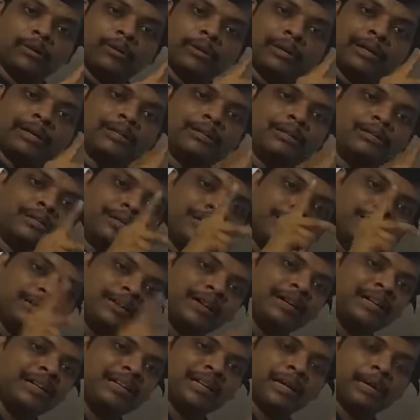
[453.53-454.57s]
in
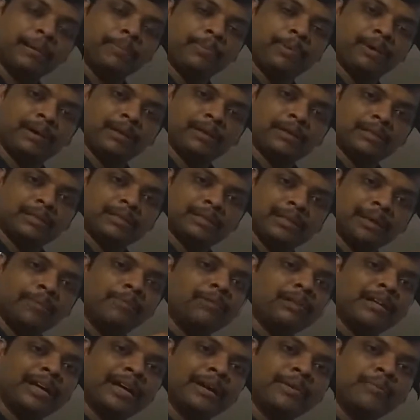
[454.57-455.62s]
single DFA
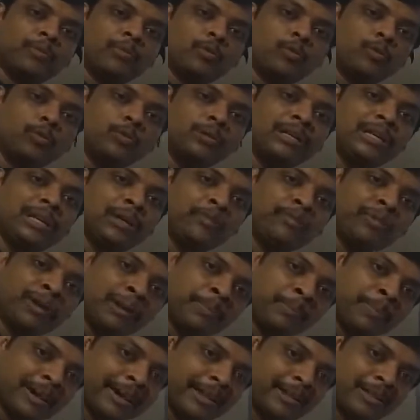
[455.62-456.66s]
sometime only
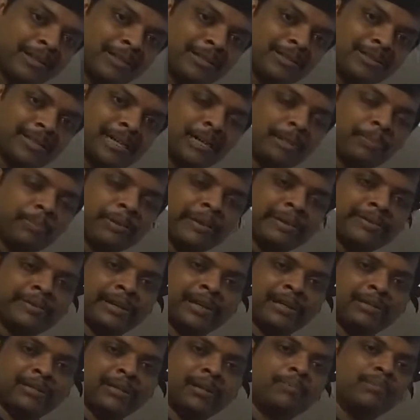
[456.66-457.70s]
one final state
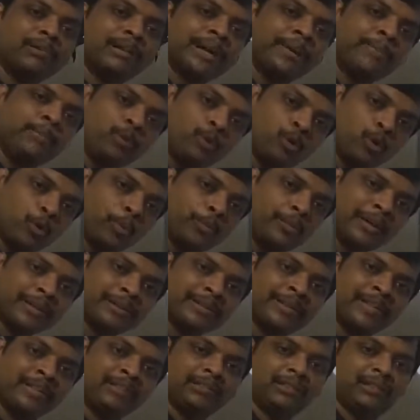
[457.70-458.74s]
present, sometime 2
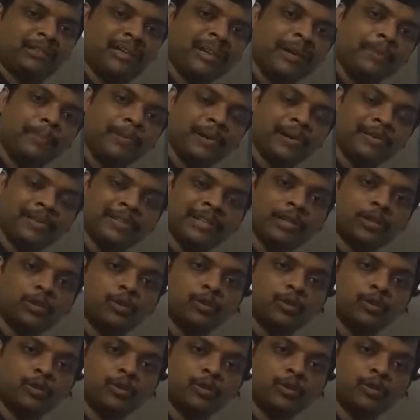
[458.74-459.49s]
present, 3 present.